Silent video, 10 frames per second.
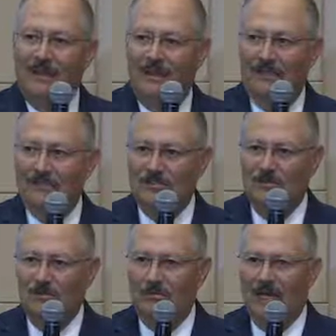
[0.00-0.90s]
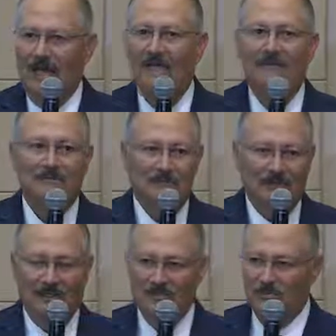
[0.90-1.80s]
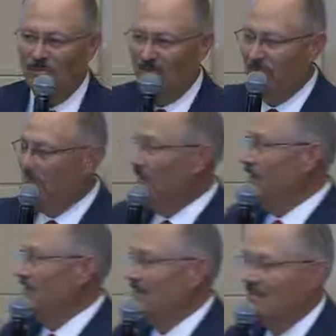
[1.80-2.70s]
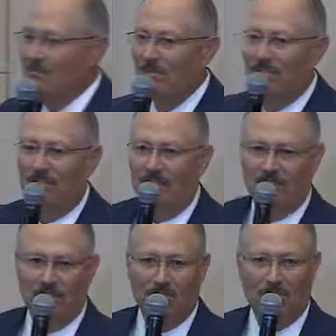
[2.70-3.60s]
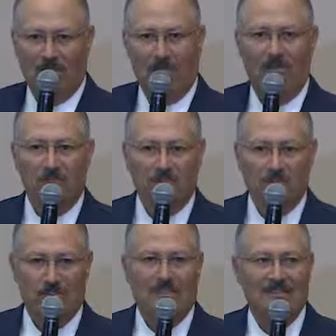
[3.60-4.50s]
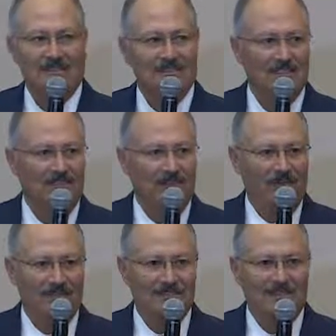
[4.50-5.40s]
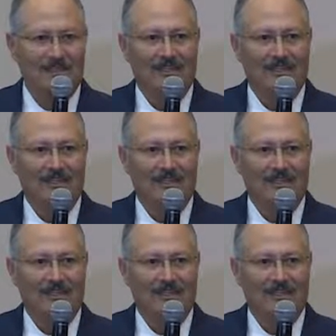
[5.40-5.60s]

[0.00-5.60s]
And so as part of being this team building that we're doing with law enforcement and DCFS,